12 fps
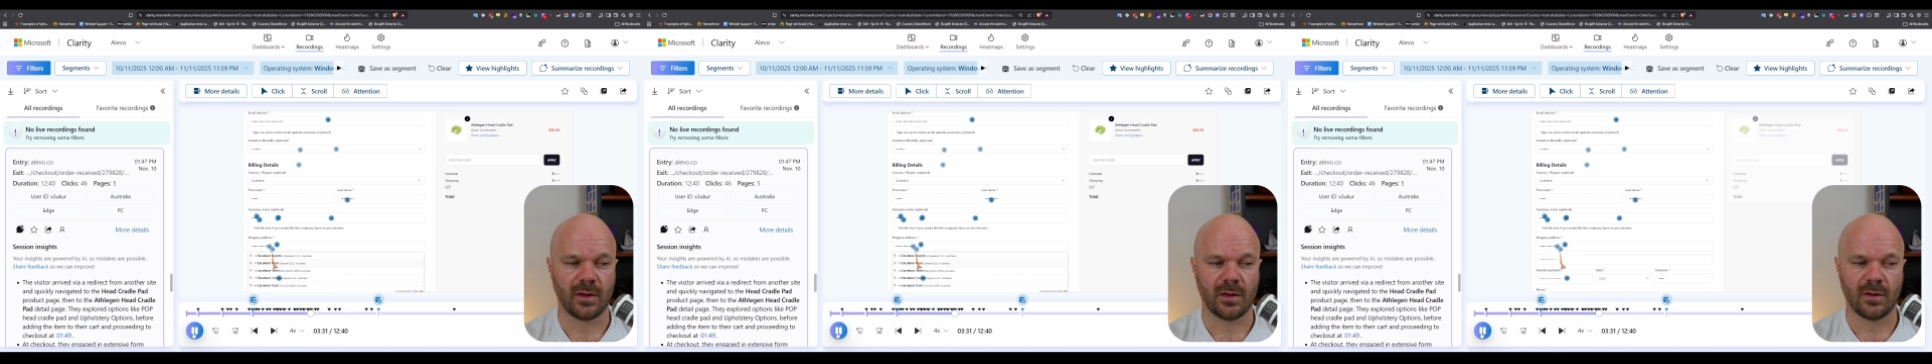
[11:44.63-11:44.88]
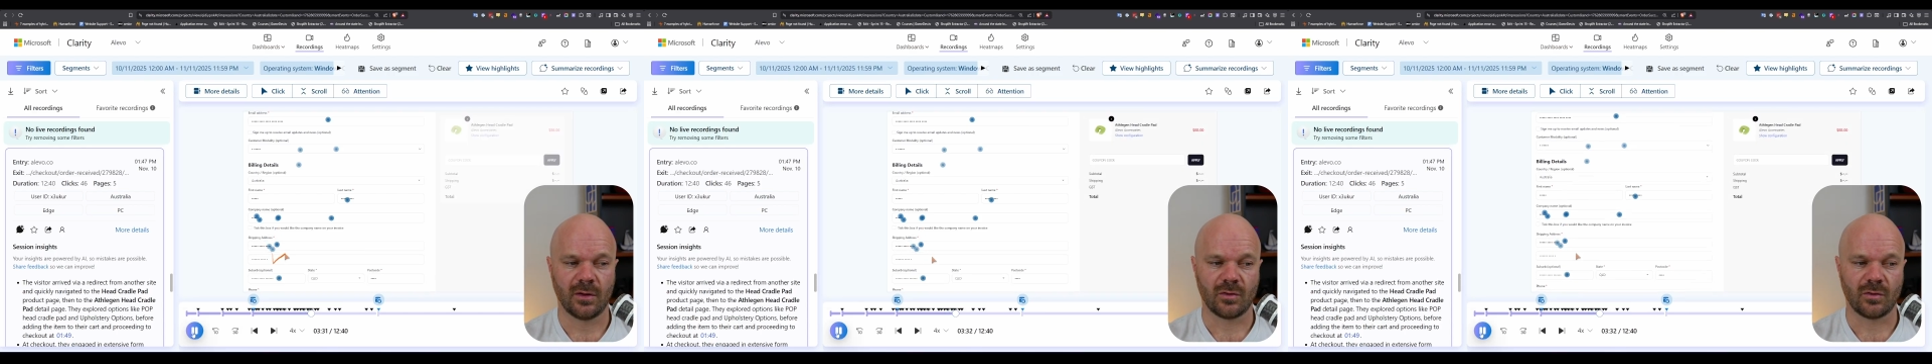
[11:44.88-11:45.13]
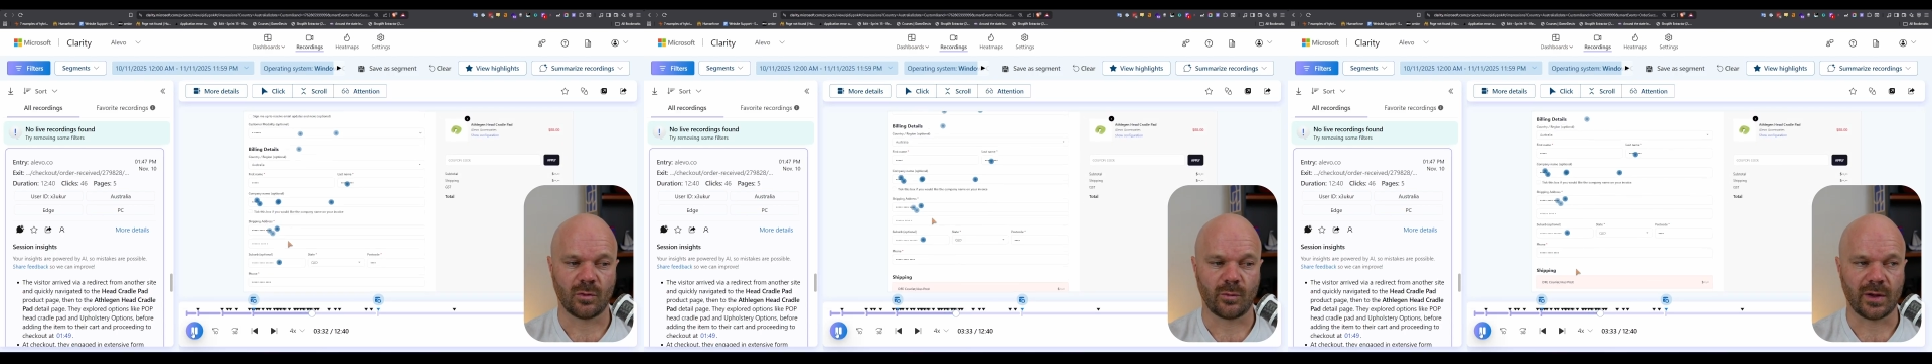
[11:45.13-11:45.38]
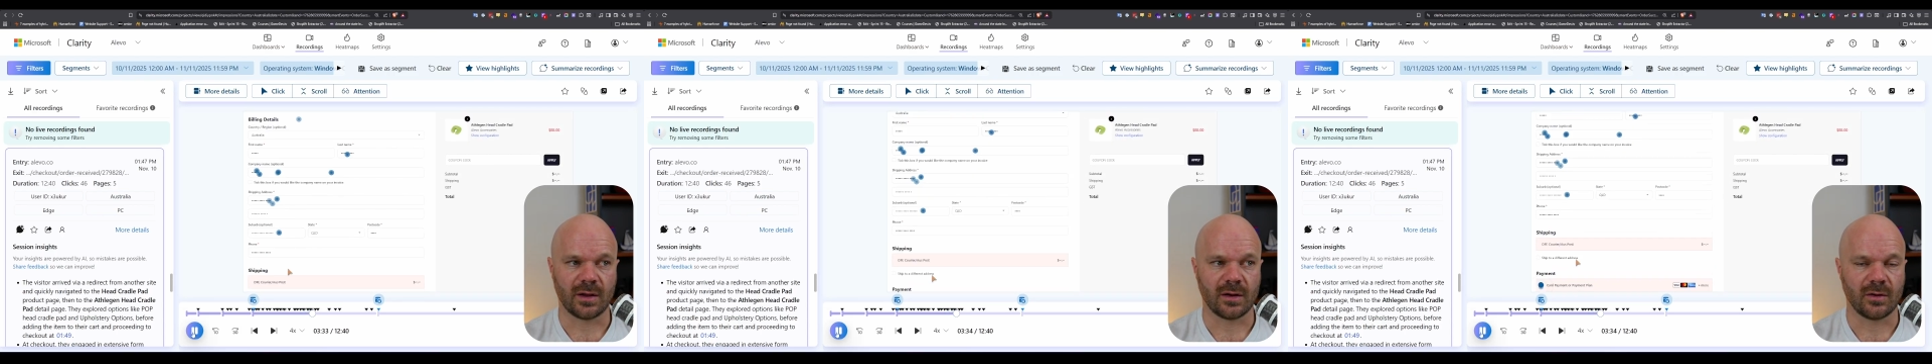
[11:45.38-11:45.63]
So we
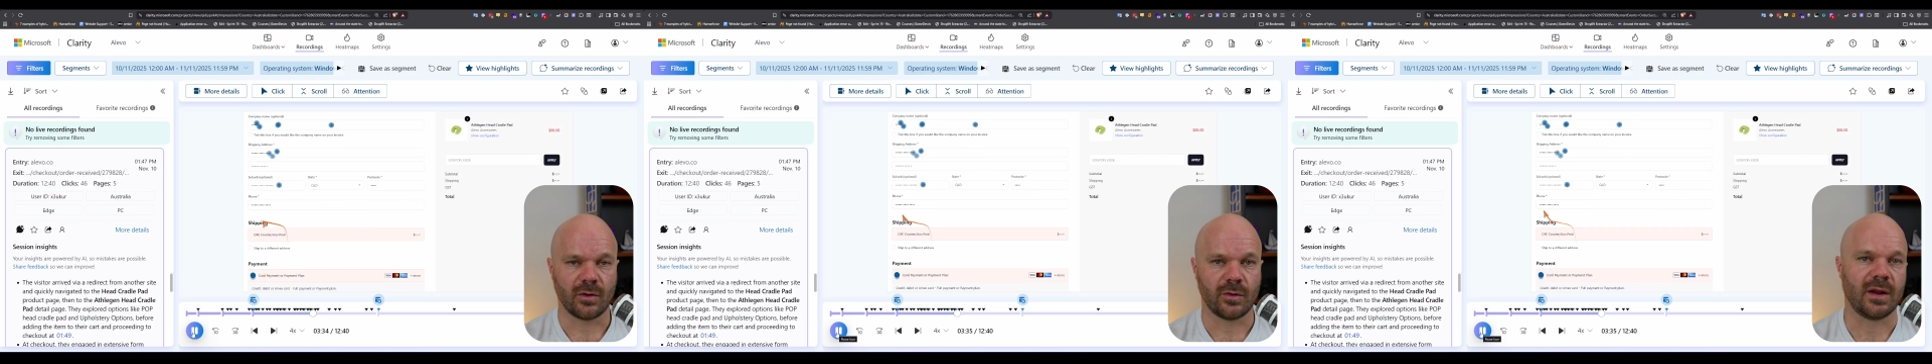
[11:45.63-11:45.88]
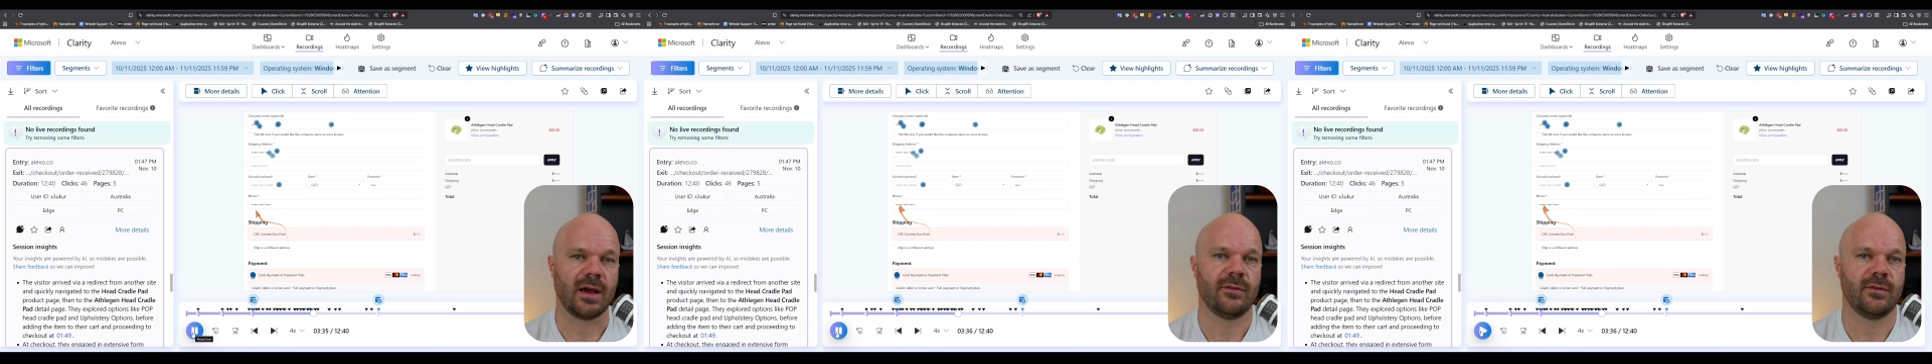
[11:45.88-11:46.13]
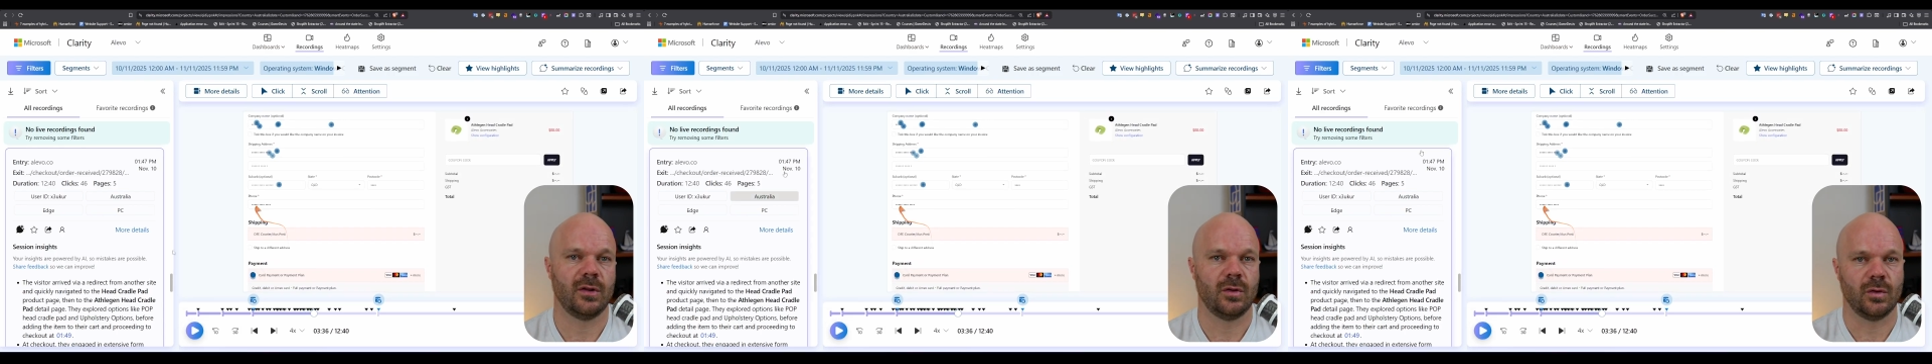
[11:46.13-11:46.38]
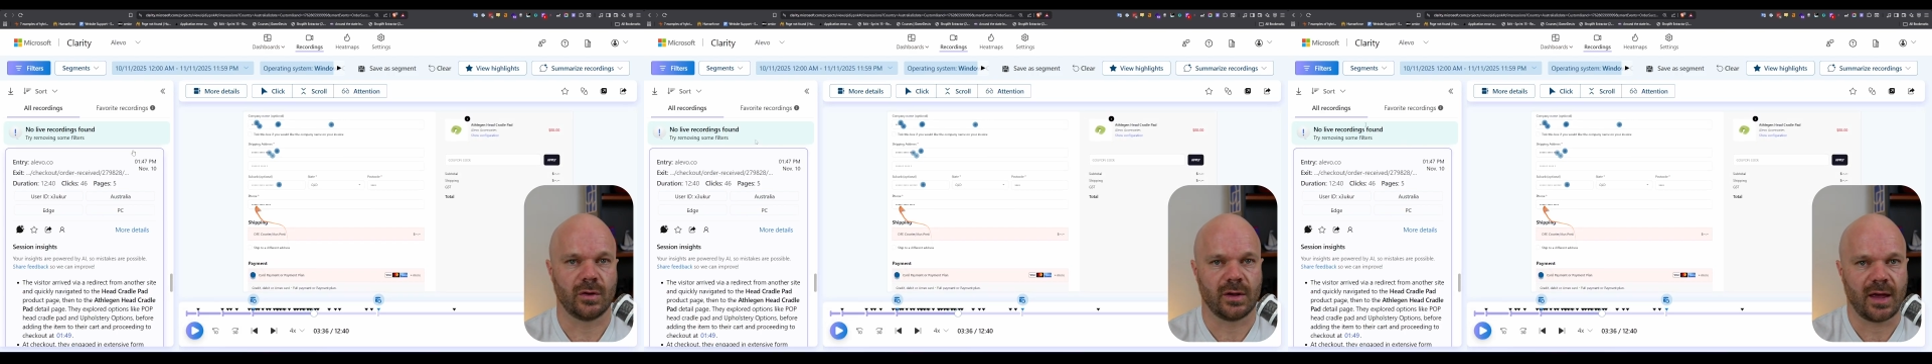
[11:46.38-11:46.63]
can go and have a
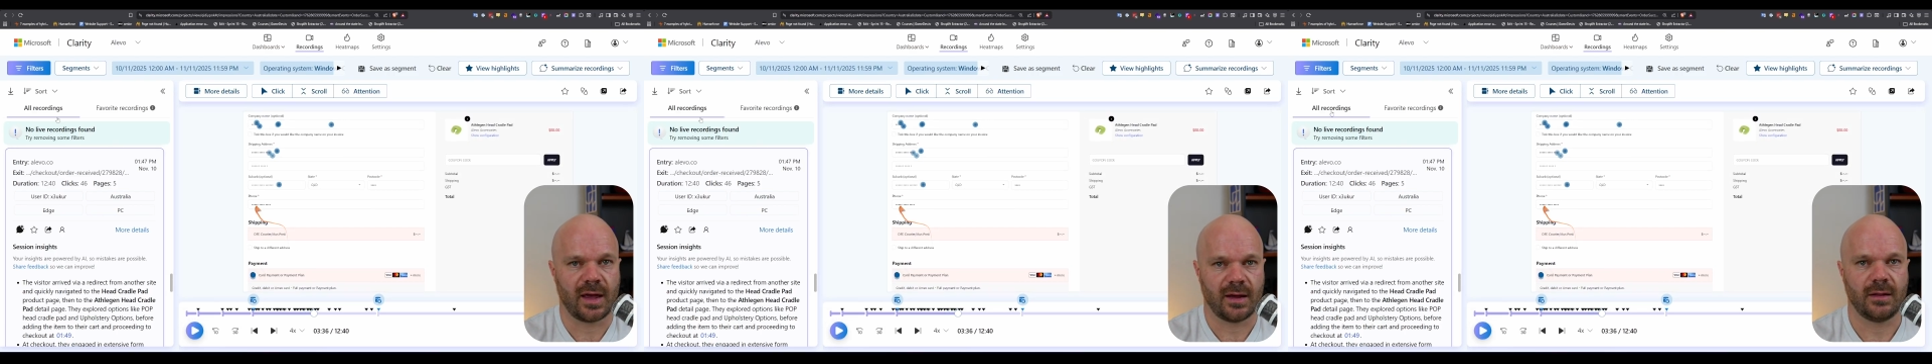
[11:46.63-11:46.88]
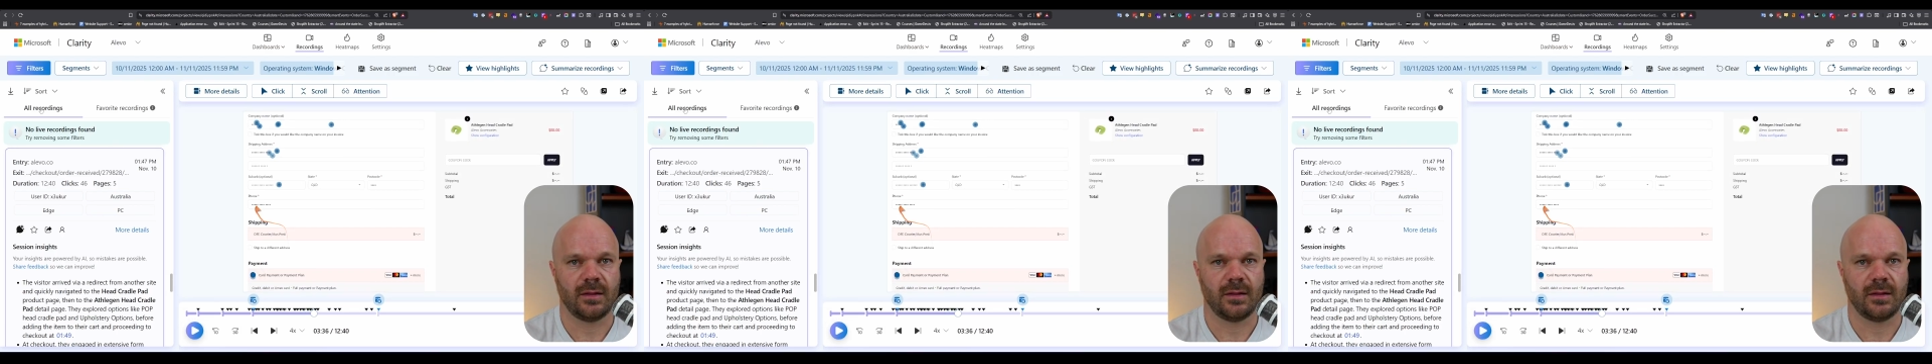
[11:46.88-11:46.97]
look at